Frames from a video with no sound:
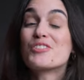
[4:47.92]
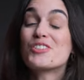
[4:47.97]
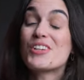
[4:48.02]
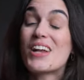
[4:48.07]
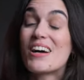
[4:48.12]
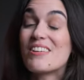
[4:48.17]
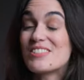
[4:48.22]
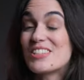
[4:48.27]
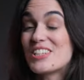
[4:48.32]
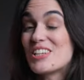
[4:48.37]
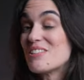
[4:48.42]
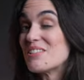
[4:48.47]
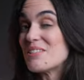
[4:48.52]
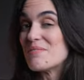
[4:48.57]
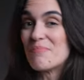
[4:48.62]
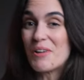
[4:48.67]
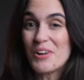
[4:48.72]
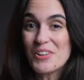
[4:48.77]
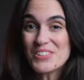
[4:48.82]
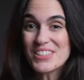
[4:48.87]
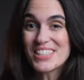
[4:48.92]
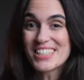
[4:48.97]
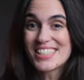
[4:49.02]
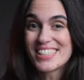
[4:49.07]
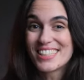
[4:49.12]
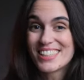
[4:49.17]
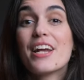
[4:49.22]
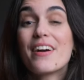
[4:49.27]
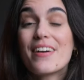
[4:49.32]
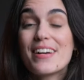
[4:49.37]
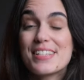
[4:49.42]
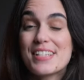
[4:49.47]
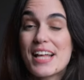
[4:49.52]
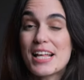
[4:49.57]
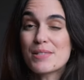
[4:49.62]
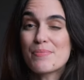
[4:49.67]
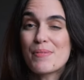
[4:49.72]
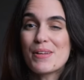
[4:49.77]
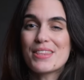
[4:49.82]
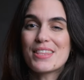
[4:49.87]
stood out to you the most? In our
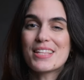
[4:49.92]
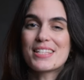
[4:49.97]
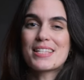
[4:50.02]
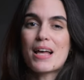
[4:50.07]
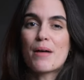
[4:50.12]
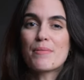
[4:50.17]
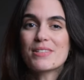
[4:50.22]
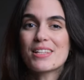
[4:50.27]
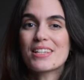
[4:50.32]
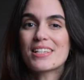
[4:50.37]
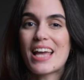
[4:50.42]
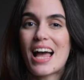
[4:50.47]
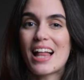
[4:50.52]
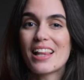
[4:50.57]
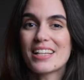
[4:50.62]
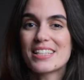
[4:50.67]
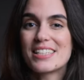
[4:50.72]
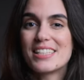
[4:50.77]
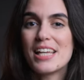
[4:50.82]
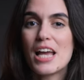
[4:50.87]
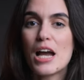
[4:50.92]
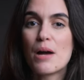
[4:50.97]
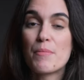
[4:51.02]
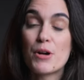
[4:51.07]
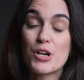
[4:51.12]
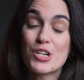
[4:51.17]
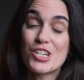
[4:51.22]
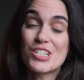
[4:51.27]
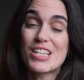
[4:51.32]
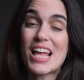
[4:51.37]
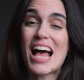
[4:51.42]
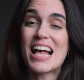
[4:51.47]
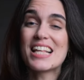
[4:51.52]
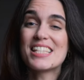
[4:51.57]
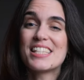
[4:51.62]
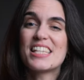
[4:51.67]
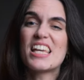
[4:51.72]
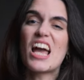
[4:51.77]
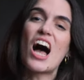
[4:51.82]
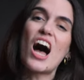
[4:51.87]
assessment, the Samsung Galaxy emerges as
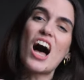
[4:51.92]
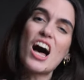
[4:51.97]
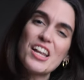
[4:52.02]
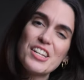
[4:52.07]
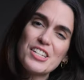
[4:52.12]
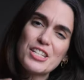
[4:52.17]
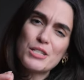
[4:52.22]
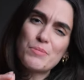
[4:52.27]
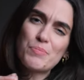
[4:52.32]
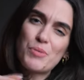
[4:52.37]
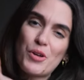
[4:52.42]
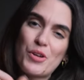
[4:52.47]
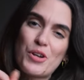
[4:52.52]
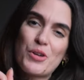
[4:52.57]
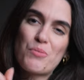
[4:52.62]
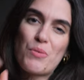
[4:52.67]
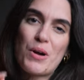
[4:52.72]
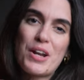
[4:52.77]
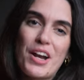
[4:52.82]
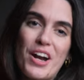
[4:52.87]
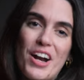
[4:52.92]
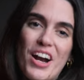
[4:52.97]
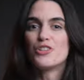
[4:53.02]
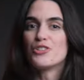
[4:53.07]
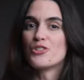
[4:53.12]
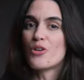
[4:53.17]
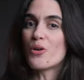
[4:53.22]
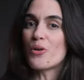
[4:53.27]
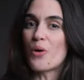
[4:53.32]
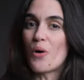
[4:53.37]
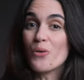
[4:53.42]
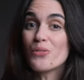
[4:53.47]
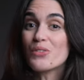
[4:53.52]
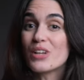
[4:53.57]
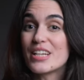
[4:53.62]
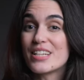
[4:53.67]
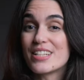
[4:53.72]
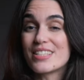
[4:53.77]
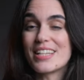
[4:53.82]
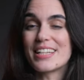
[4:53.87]
the undisputed winner. Not
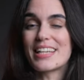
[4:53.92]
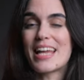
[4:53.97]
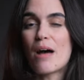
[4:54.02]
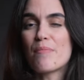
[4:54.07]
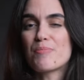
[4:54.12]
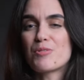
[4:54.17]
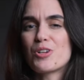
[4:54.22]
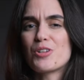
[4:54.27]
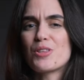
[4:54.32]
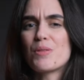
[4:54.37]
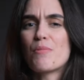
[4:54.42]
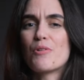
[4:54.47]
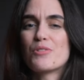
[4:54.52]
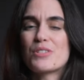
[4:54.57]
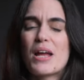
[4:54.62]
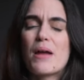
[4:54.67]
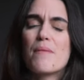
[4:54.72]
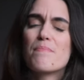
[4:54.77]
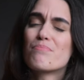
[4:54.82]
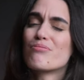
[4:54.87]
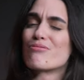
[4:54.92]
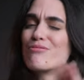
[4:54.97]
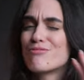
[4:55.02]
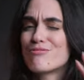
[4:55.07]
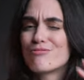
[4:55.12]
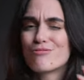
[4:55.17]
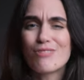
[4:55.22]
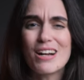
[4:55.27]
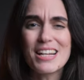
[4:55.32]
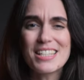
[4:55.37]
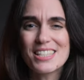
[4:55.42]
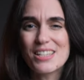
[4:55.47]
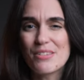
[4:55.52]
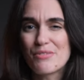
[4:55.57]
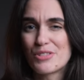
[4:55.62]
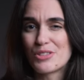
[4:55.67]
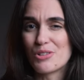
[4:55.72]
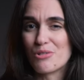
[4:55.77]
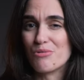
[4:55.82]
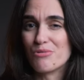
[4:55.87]
only does it capture the most impressive
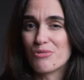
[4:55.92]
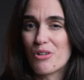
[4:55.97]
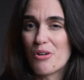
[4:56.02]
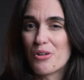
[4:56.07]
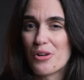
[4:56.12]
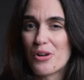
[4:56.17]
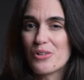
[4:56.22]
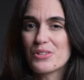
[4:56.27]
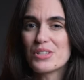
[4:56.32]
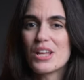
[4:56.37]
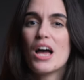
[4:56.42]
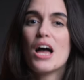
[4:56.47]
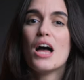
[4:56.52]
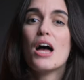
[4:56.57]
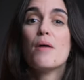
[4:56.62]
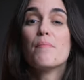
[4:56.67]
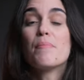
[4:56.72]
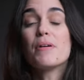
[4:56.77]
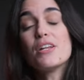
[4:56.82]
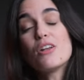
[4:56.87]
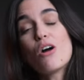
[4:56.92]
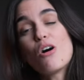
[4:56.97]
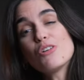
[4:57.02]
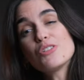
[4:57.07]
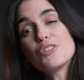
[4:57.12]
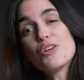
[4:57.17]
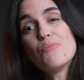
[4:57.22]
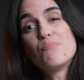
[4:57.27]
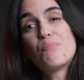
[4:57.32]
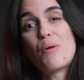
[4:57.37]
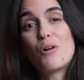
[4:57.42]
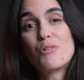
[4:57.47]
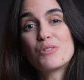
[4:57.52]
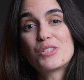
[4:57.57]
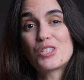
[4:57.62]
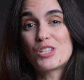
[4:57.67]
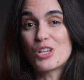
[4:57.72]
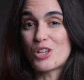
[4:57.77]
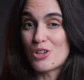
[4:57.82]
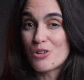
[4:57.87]
zoom photos, but it also
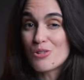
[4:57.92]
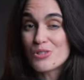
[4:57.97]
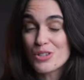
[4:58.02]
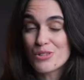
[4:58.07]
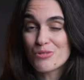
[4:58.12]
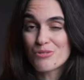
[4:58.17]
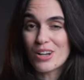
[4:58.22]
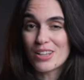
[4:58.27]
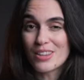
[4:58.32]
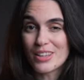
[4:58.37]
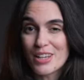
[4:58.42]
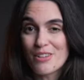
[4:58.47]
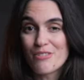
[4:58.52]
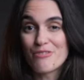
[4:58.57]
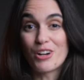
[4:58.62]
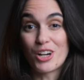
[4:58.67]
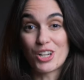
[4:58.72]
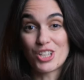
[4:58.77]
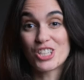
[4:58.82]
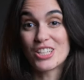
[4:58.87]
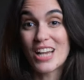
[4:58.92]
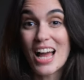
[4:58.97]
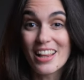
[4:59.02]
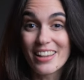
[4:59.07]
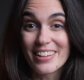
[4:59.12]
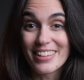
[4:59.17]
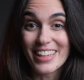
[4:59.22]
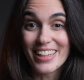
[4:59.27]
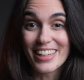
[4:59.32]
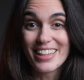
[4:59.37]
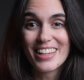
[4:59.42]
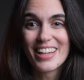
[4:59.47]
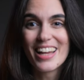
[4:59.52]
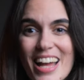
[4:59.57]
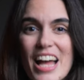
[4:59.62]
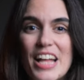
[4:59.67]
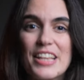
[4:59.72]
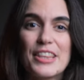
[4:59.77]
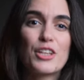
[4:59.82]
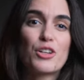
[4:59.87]
boasts user-friendly functionality.
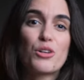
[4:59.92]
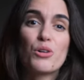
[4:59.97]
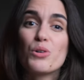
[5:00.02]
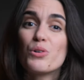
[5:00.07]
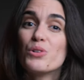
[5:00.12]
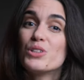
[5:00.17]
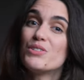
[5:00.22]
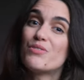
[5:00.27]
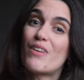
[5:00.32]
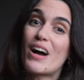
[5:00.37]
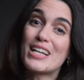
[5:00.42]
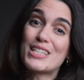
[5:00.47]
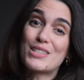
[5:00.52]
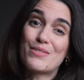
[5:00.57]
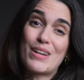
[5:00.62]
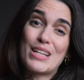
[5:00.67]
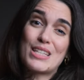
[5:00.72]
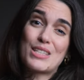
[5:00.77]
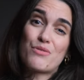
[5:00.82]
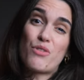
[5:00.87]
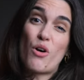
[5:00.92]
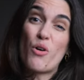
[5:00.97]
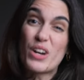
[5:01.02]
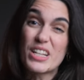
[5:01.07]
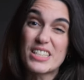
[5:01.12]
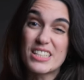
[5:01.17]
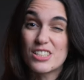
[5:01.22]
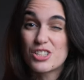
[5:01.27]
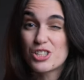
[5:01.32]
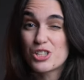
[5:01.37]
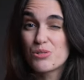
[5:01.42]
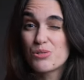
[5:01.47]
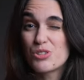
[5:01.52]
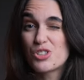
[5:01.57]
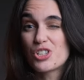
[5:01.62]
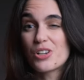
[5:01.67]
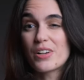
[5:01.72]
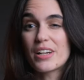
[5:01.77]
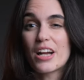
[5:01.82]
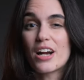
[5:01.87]
The Google device faced focus issues
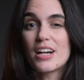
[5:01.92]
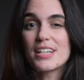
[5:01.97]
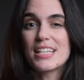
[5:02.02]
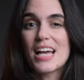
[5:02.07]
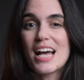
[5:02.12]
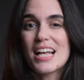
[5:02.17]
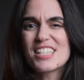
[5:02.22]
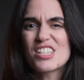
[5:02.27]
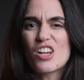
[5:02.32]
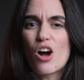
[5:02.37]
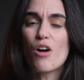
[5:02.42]
during our test,